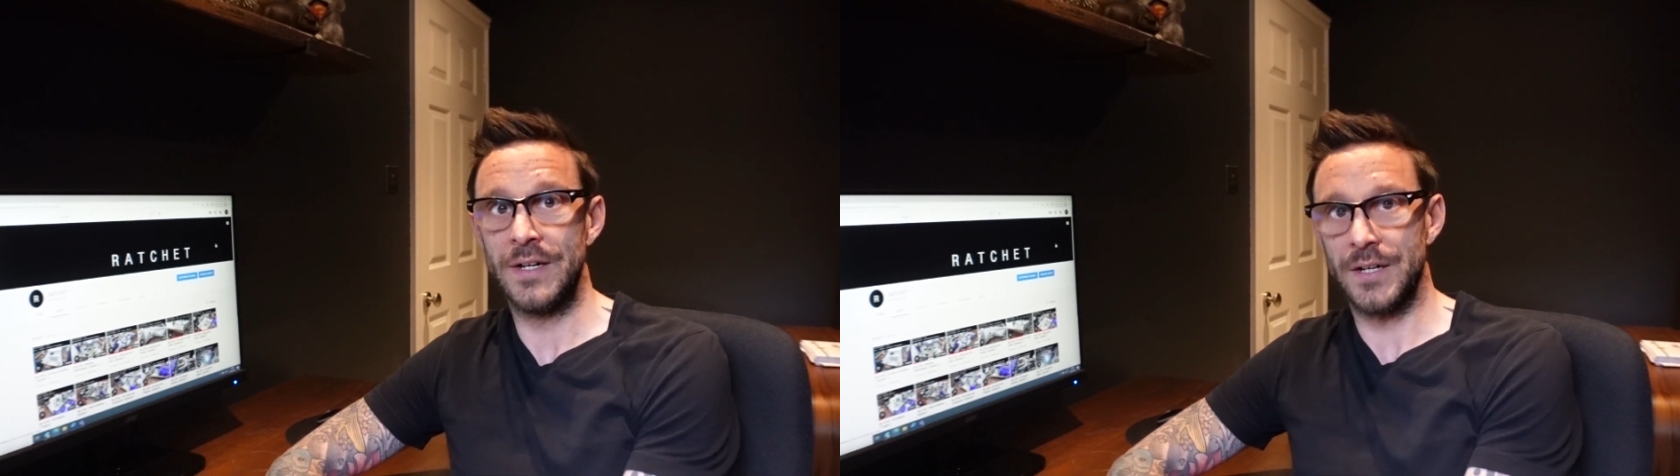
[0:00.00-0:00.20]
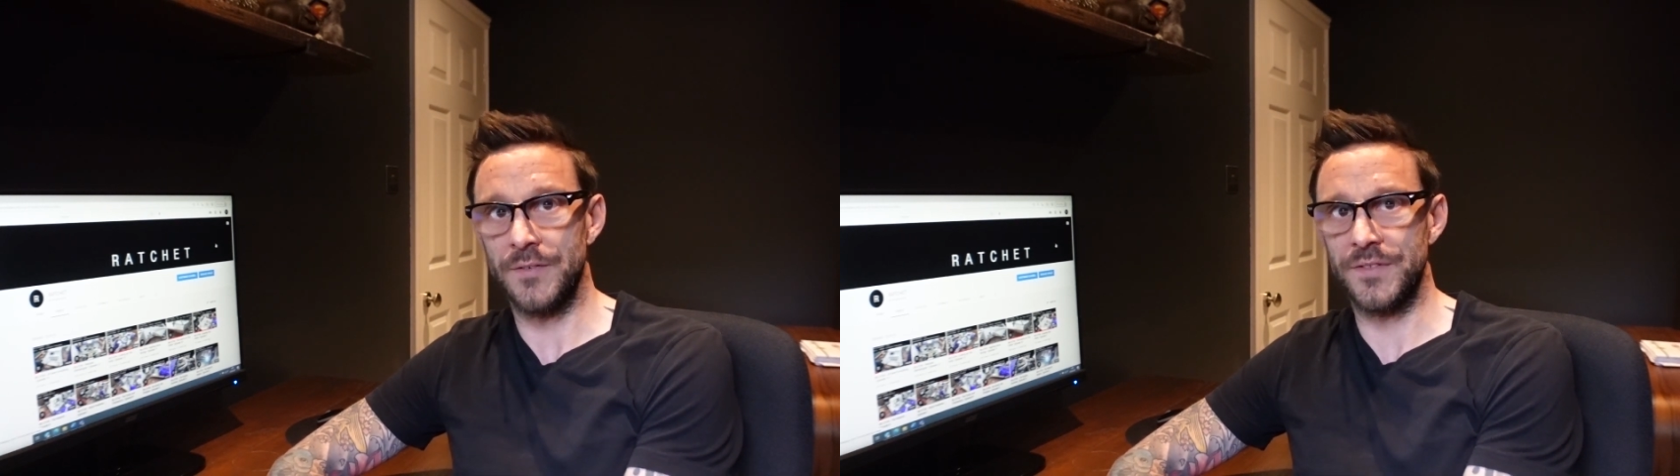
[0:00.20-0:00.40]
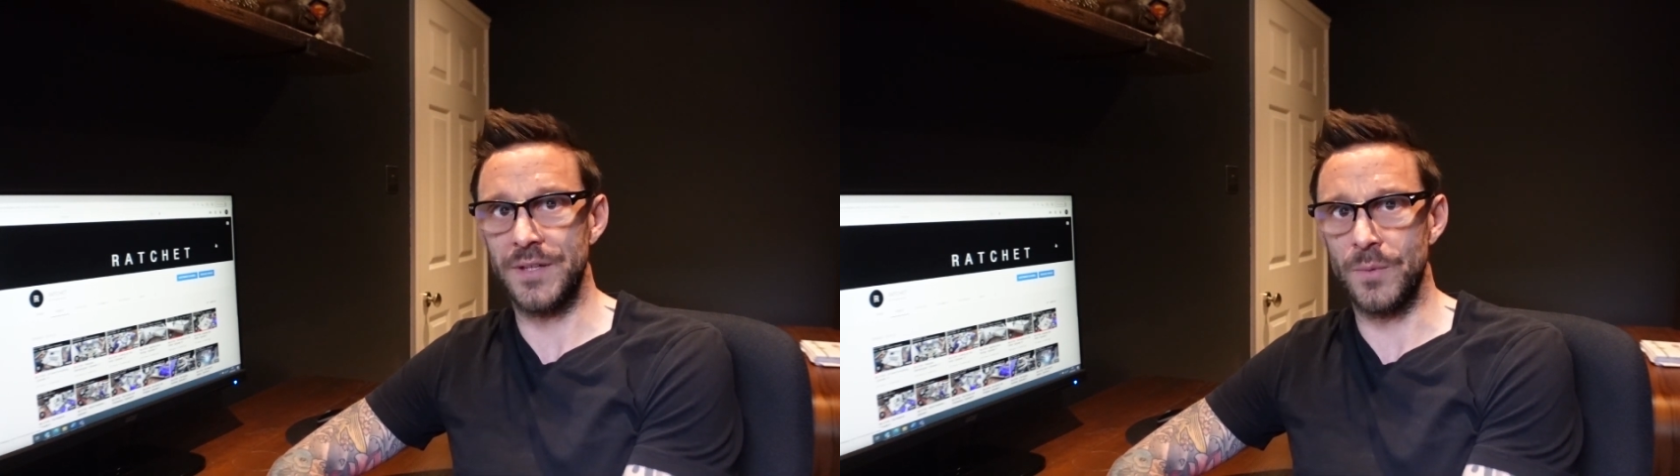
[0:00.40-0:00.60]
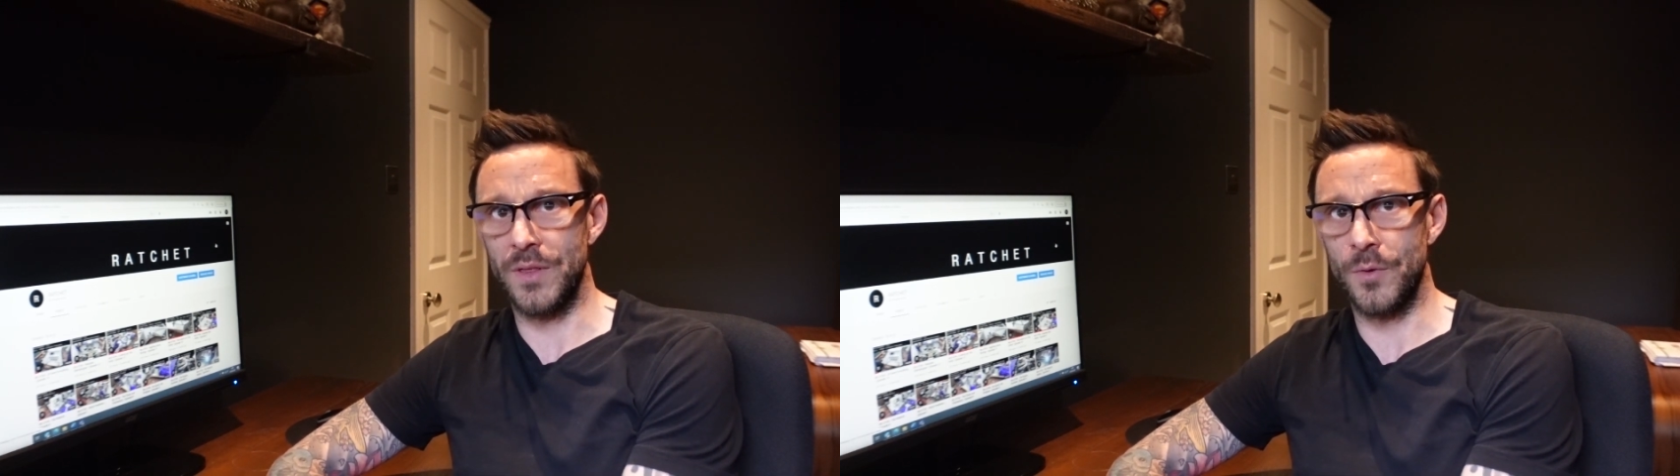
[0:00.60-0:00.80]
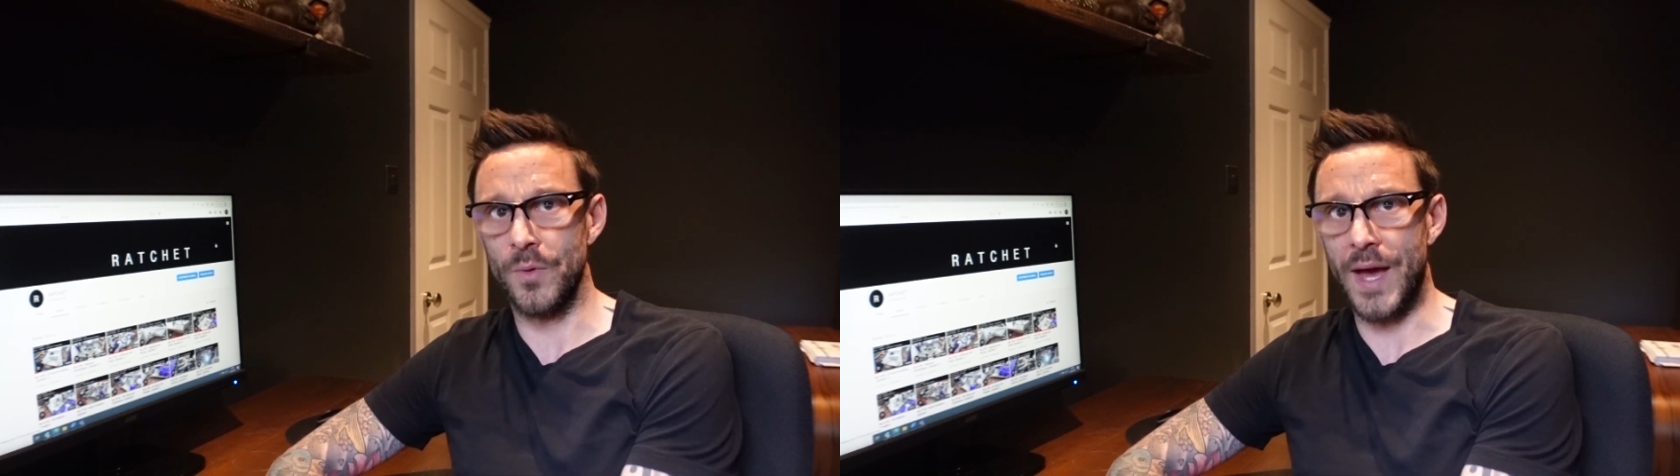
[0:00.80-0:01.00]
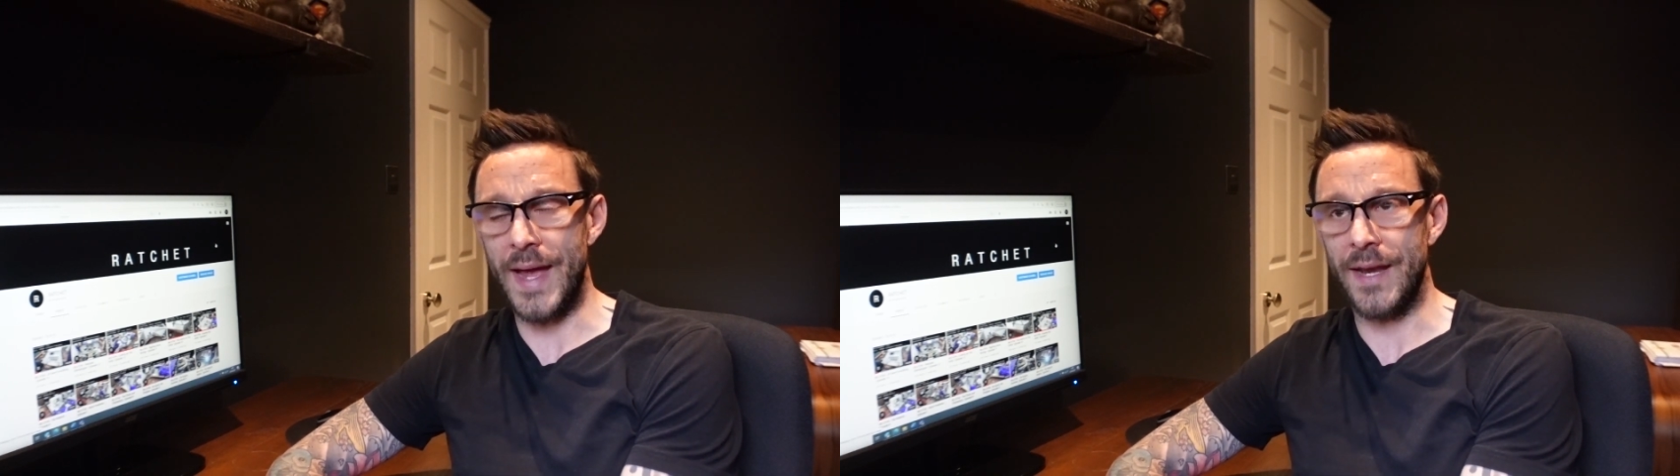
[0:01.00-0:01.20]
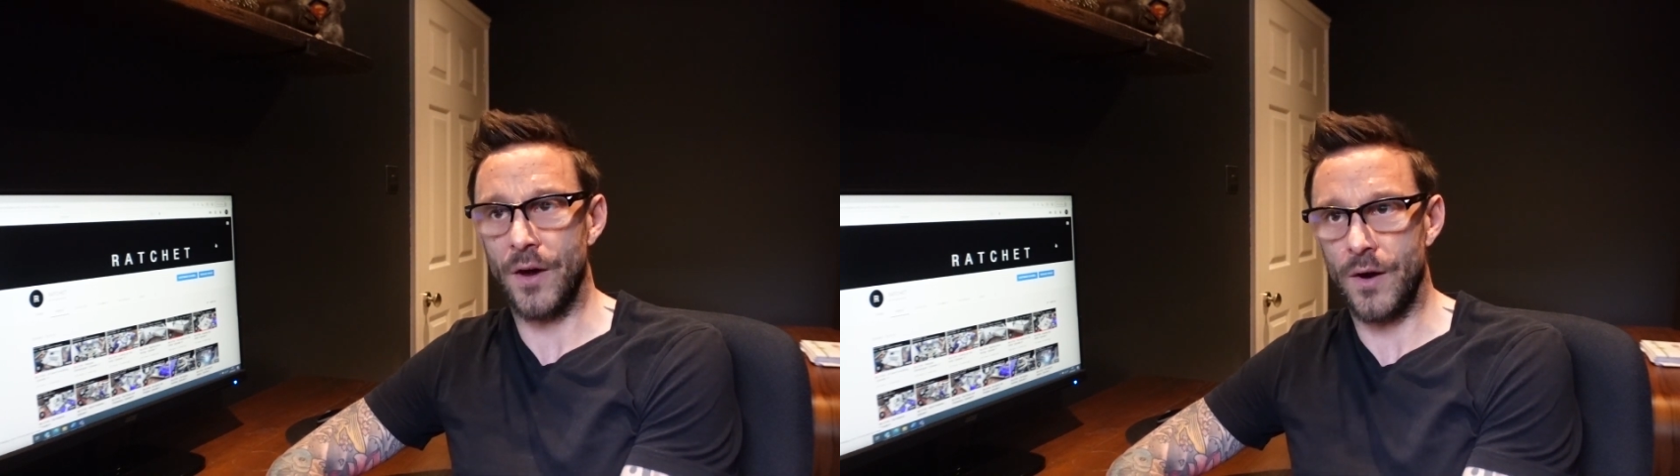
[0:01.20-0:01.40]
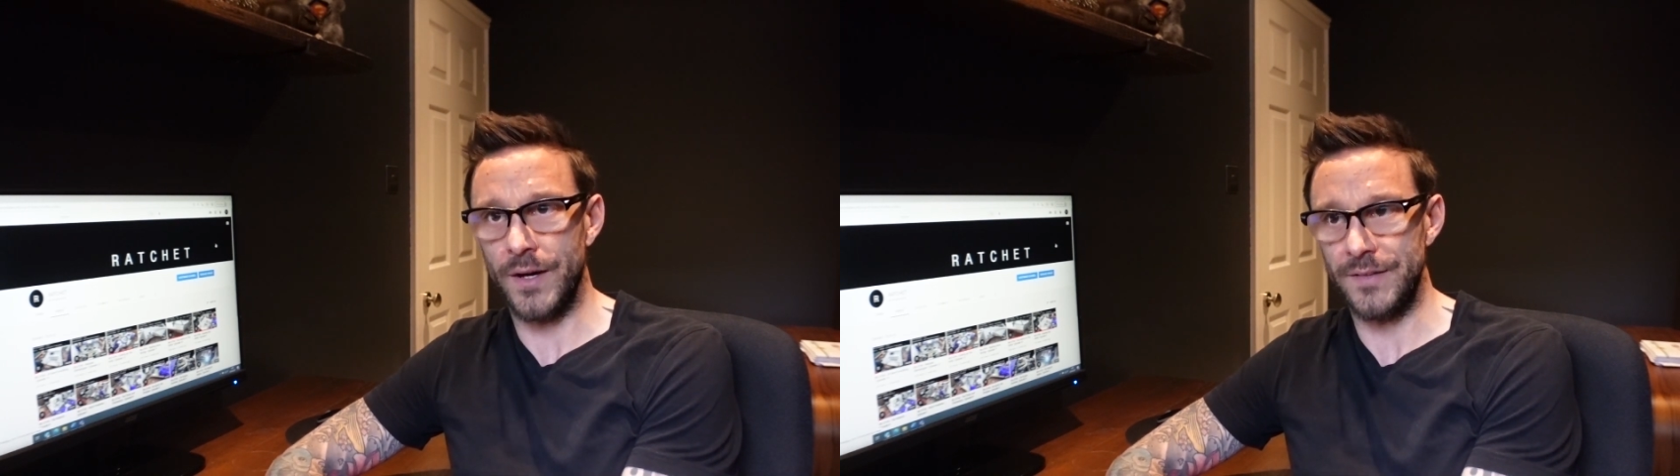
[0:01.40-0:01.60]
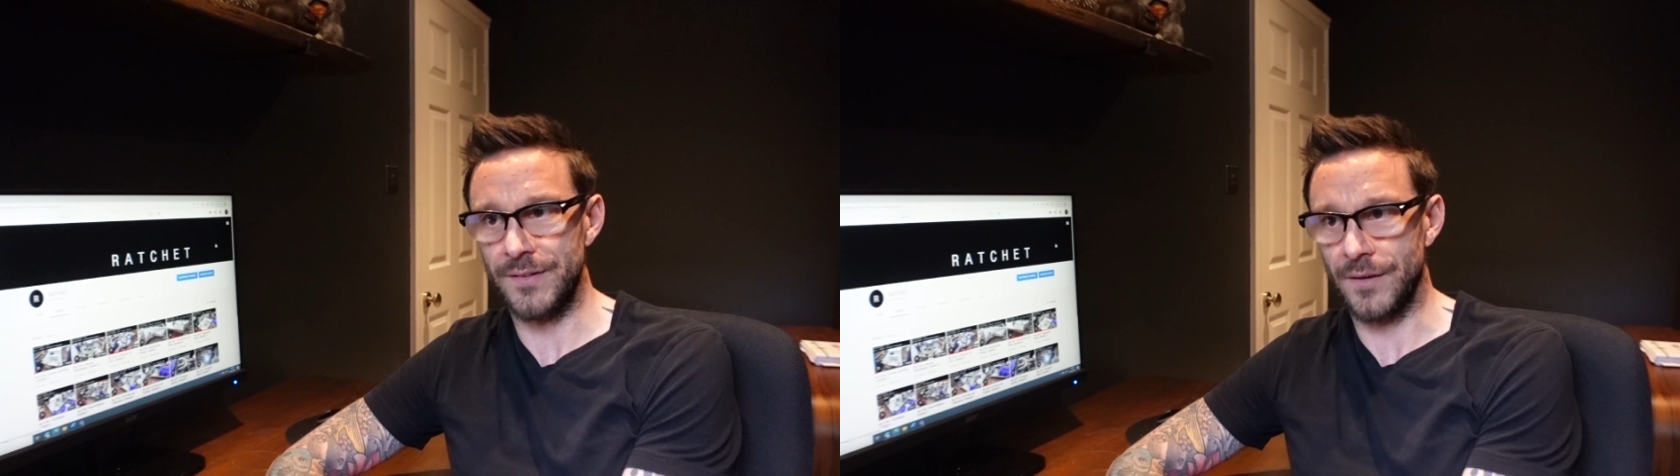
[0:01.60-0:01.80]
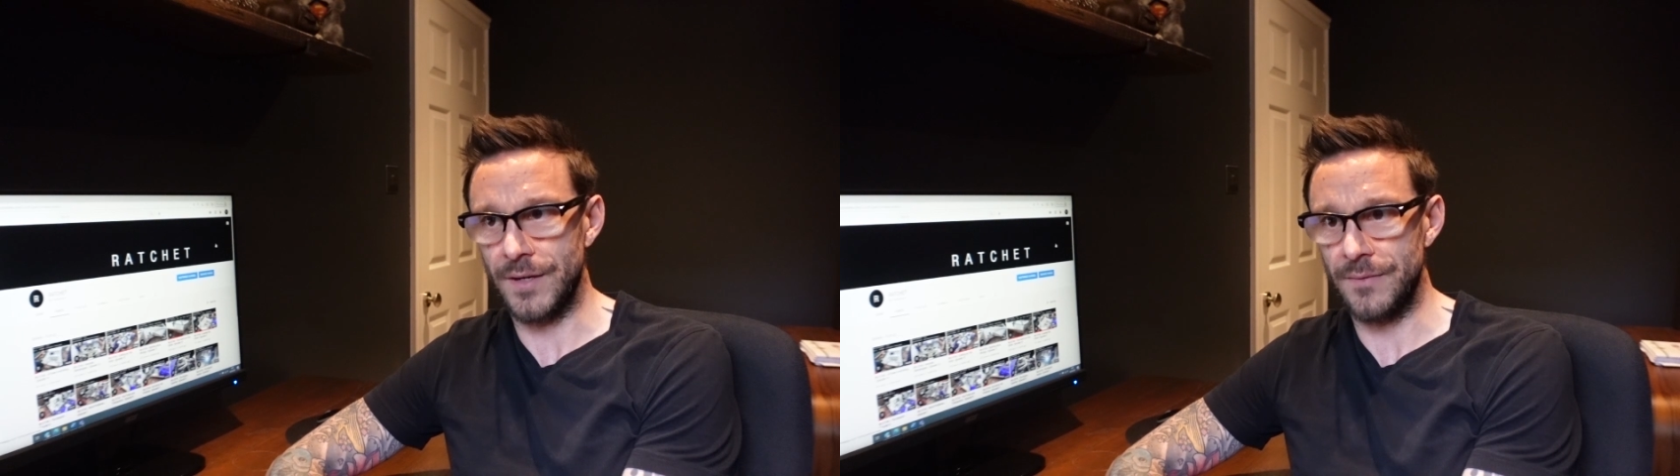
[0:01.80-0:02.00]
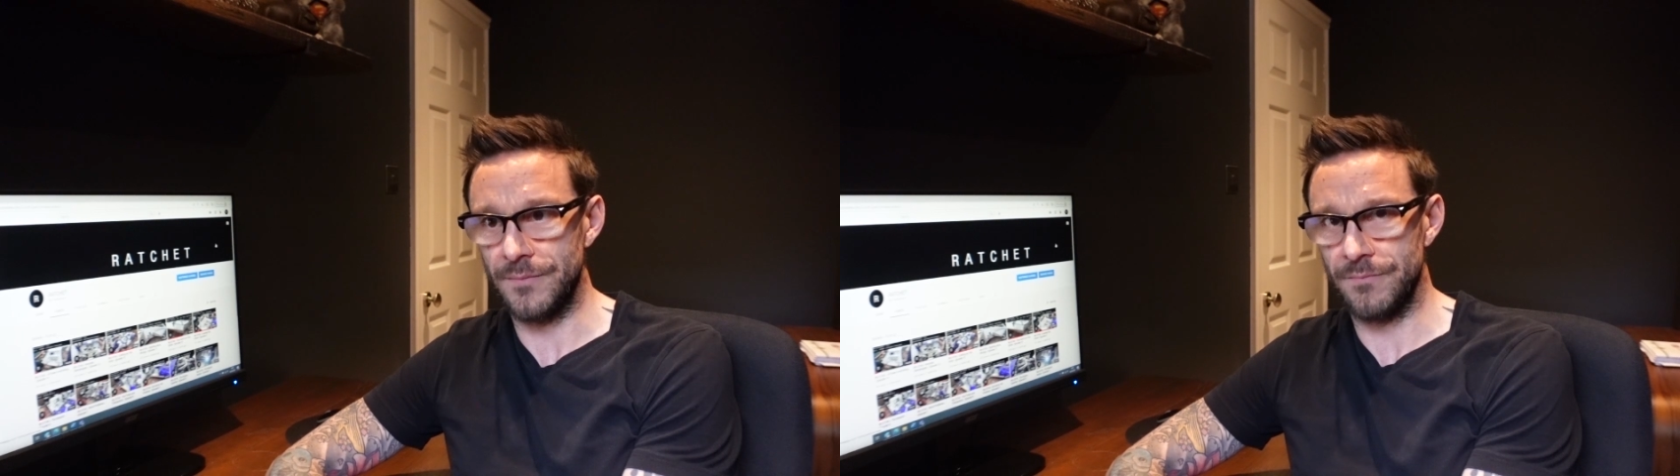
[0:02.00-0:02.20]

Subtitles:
Obviously, with all that in hindsight